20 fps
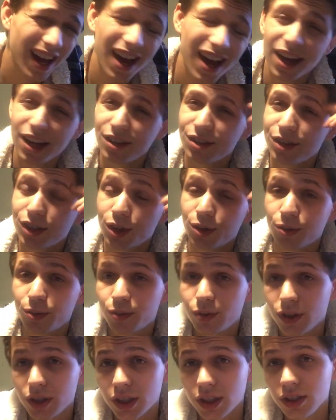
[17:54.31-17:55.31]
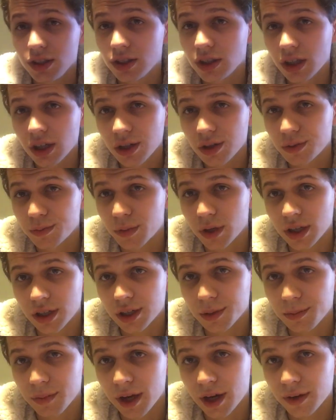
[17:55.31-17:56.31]
I don't really know
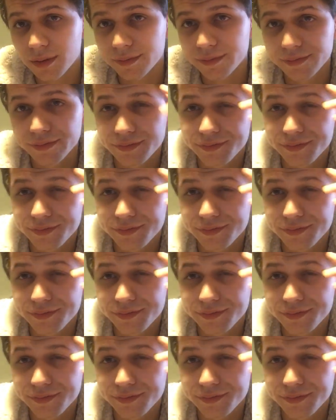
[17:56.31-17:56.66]
much about